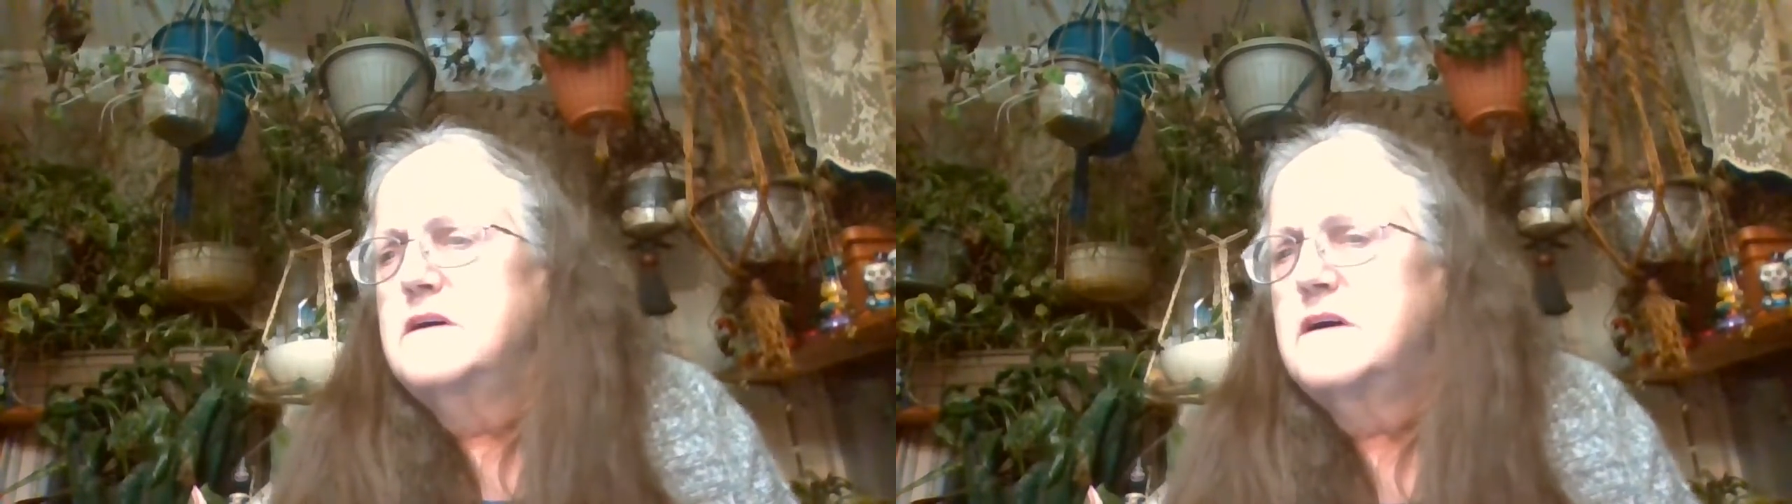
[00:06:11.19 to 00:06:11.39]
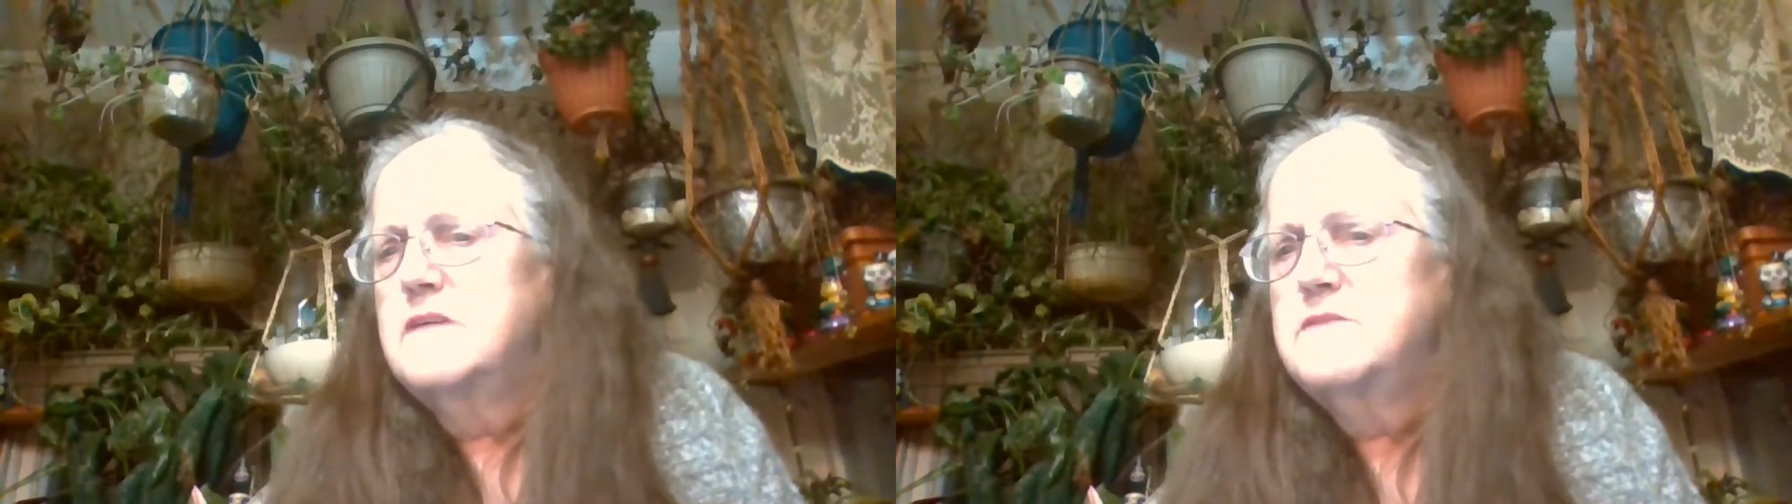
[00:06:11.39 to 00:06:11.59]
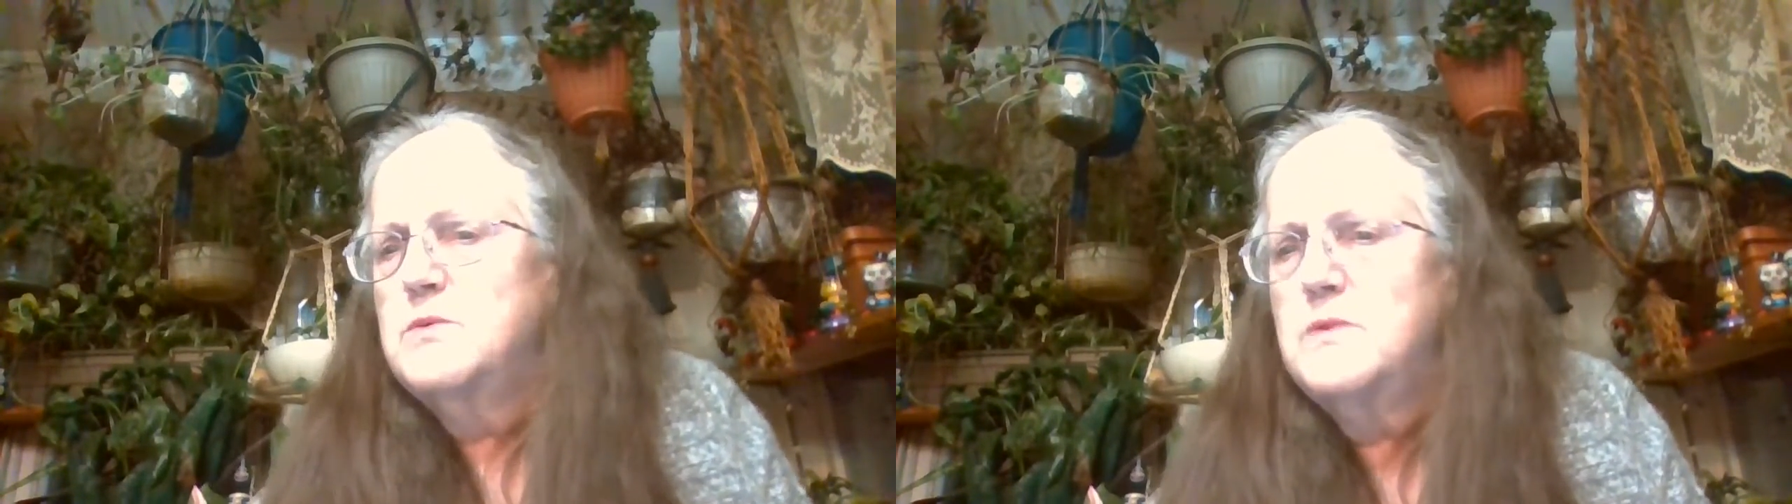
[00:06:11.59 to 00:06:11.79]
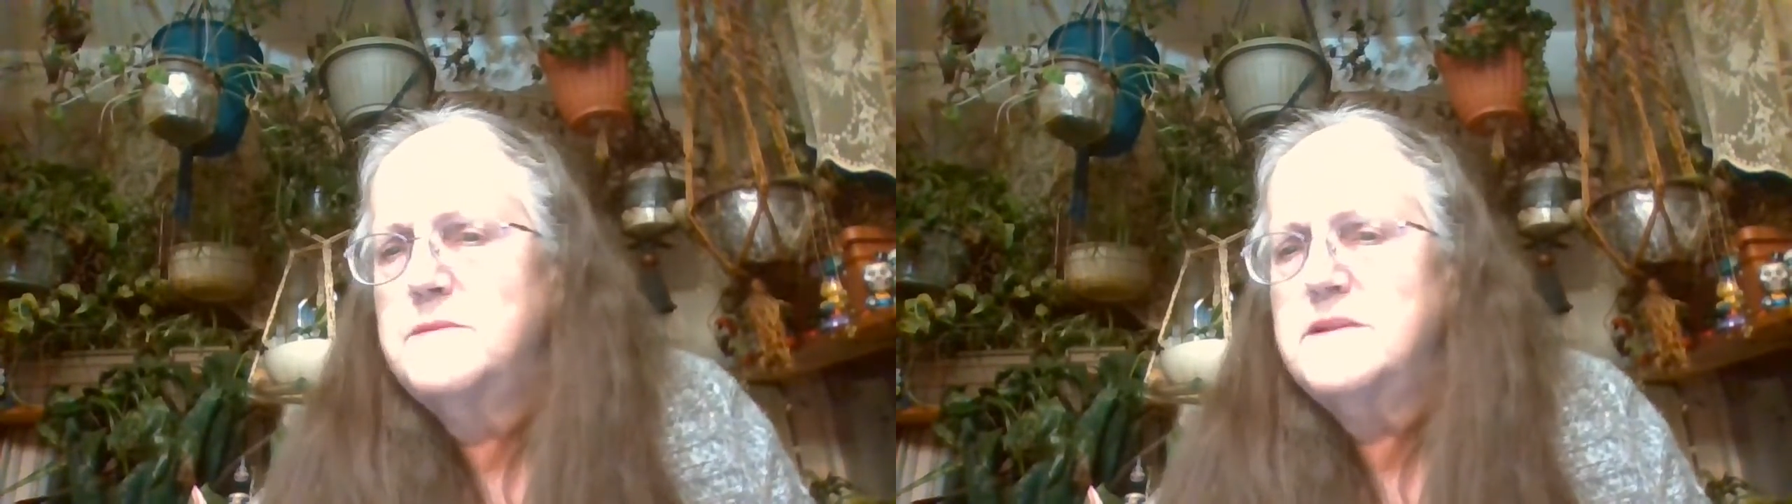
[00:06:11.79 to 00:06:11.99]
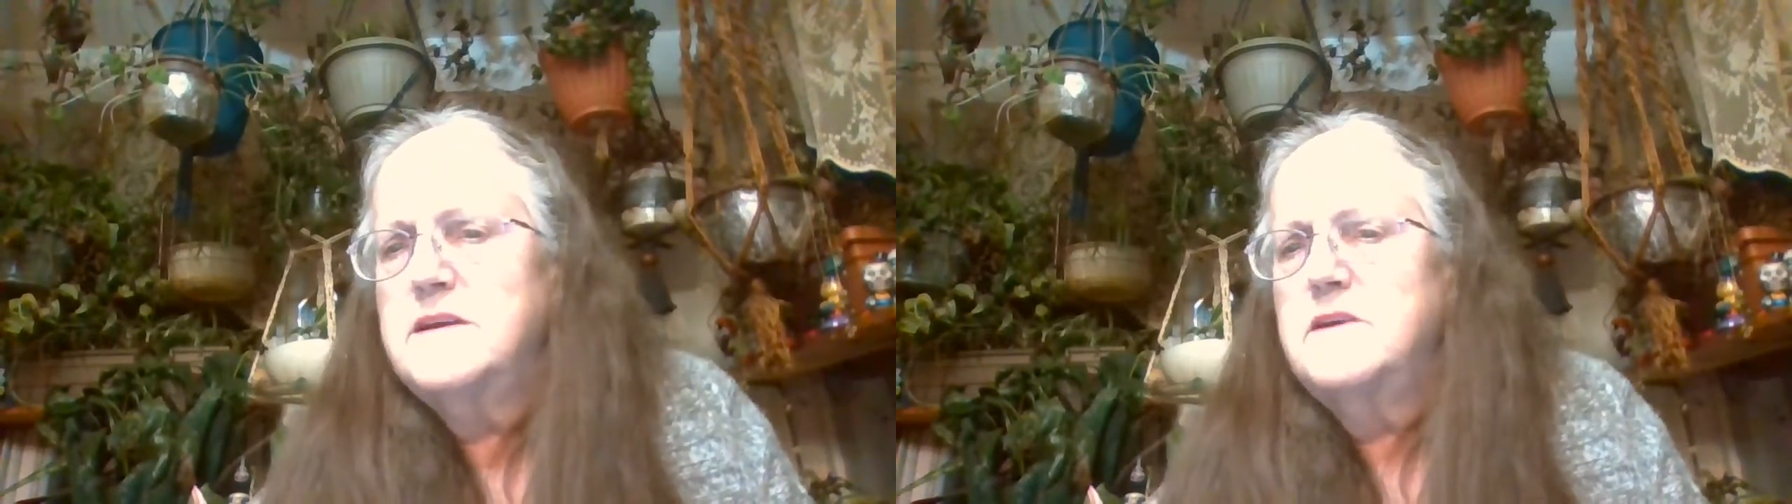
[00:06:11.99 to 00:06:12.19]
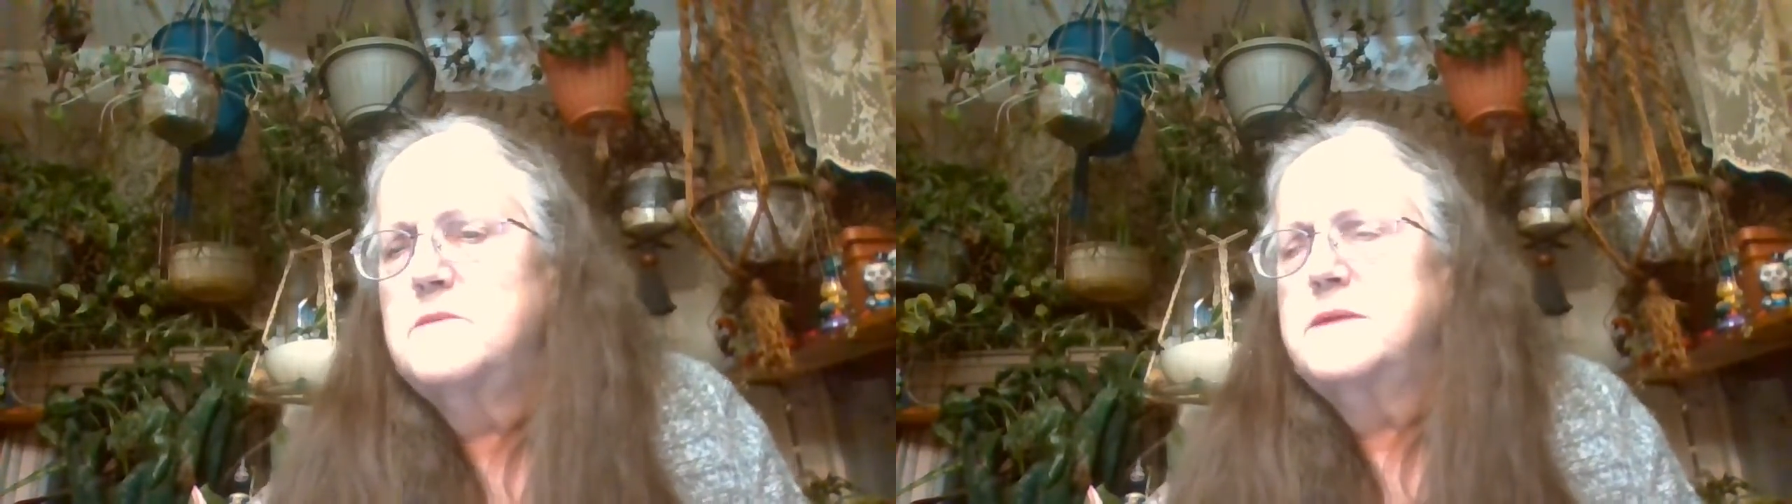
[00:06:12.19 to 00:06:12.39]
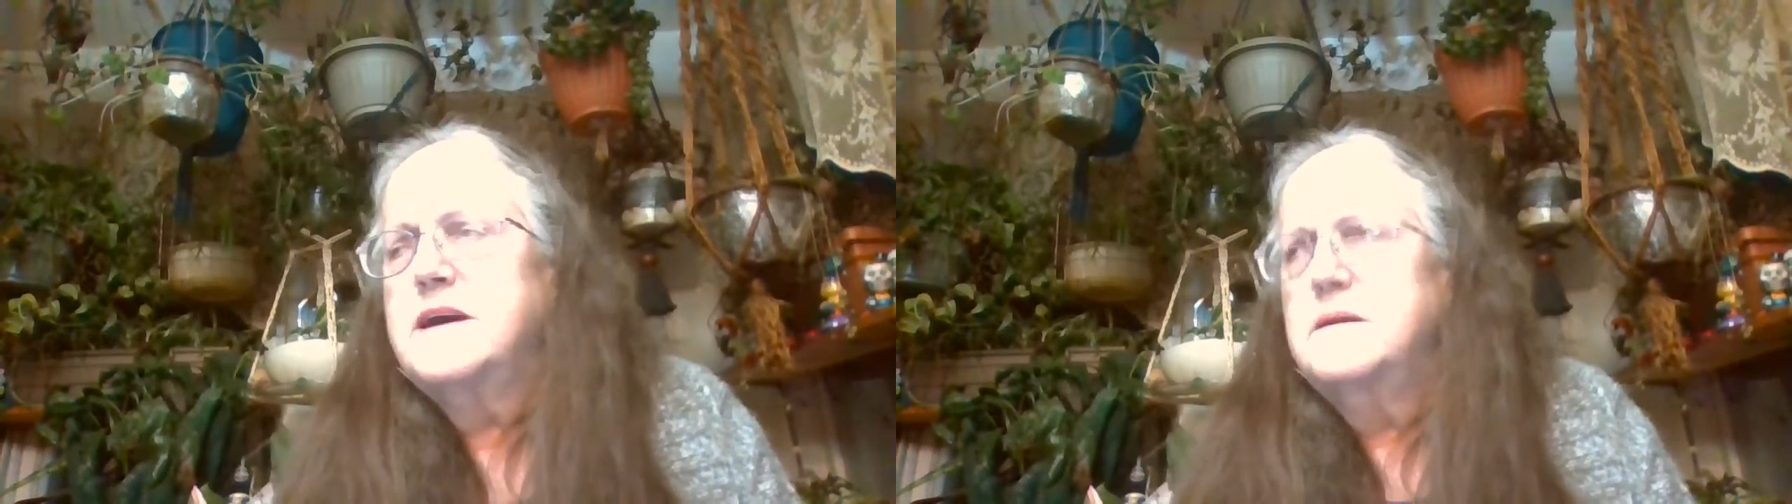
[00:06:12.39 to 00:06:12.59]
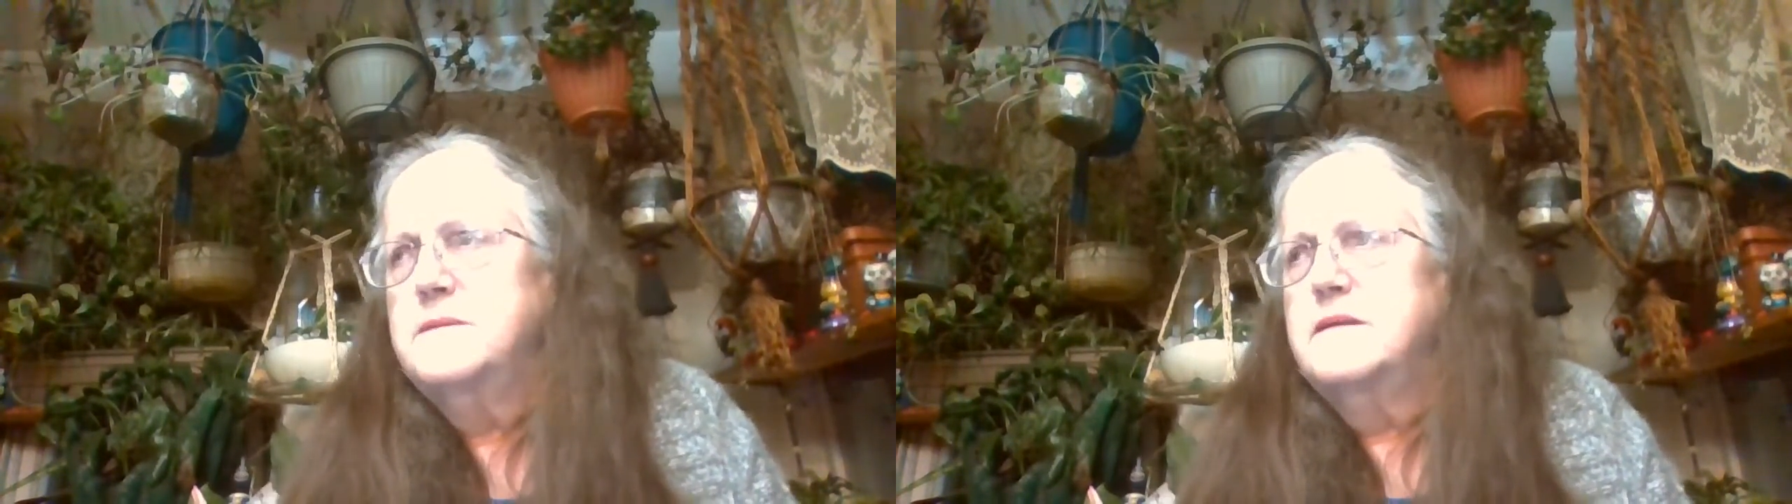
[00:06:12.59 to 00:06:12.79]
of the woman that you're
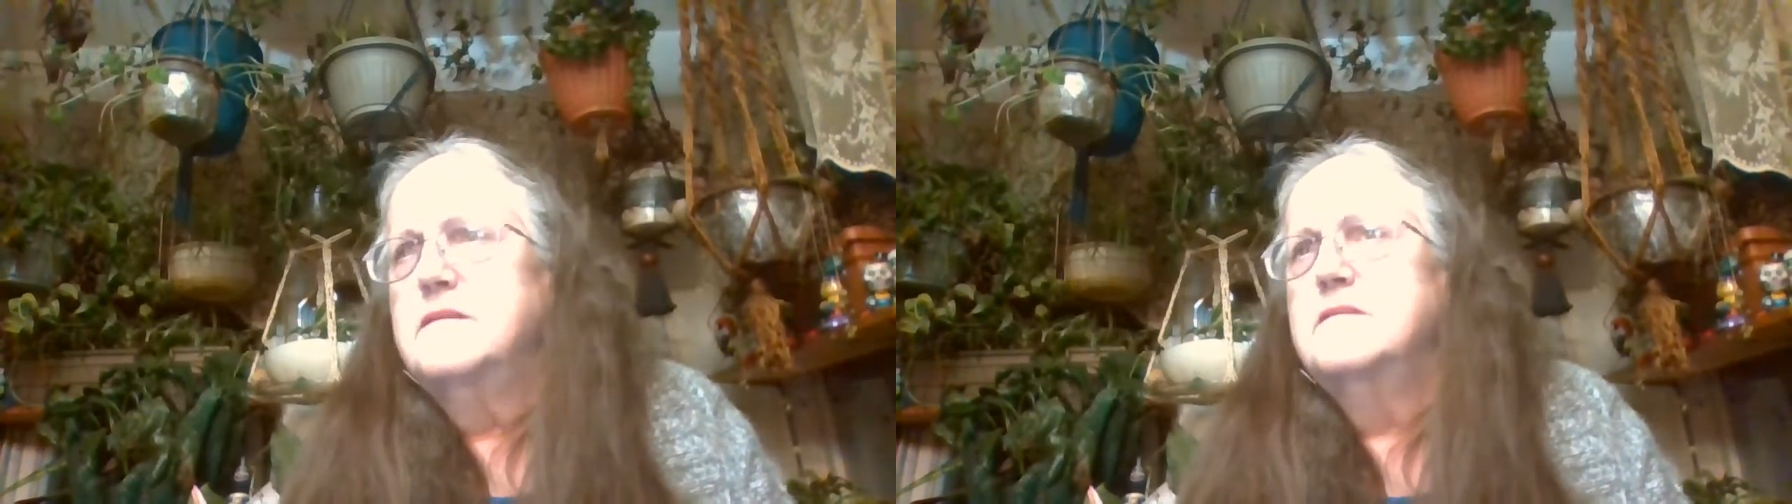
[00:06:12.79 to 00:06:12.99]
becoming.